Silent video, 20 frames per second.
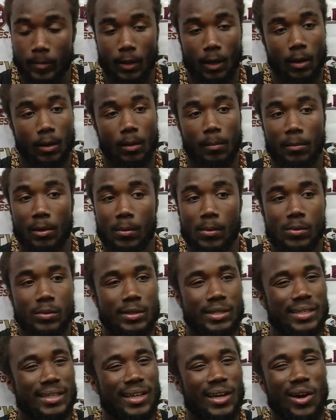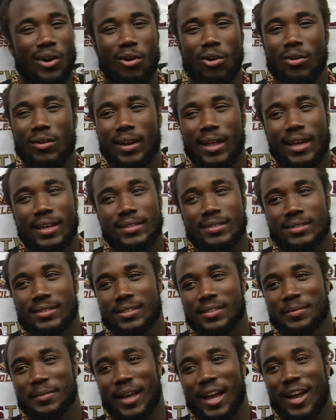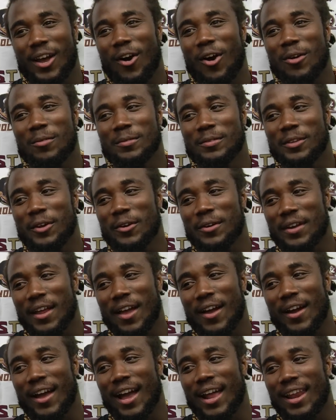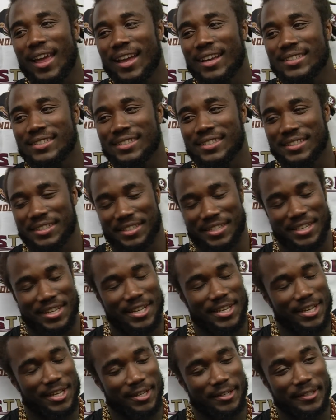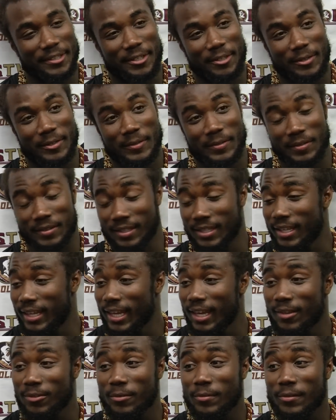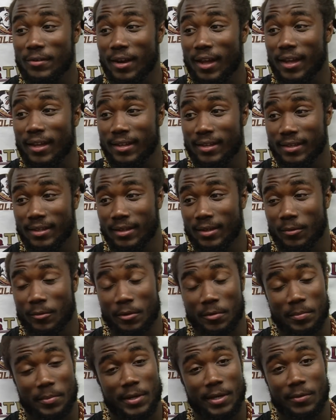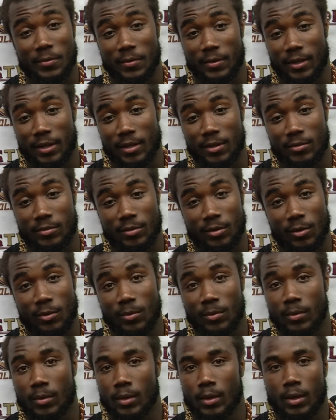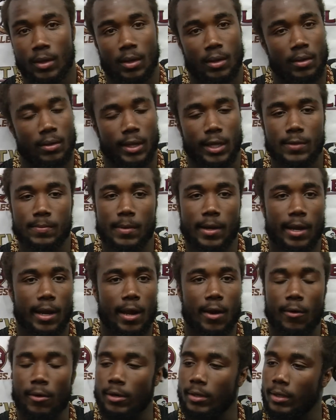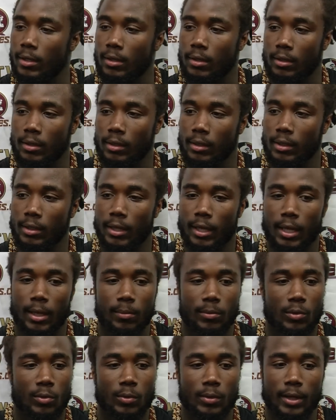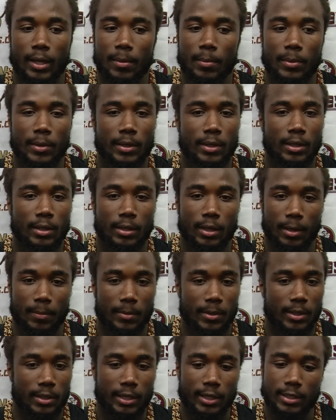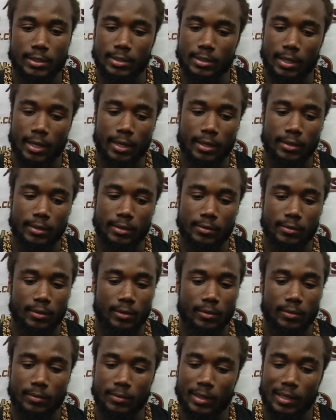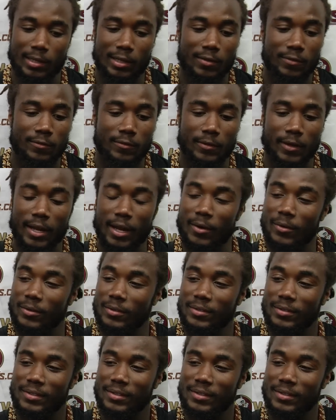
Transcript: Bobo did that all last year. I called him the third down guy last year. And, you know, he came through tonight with a big one. And, you know, that's my guy right there. He came through with that big catch tonight, and, you know, I love him for that one.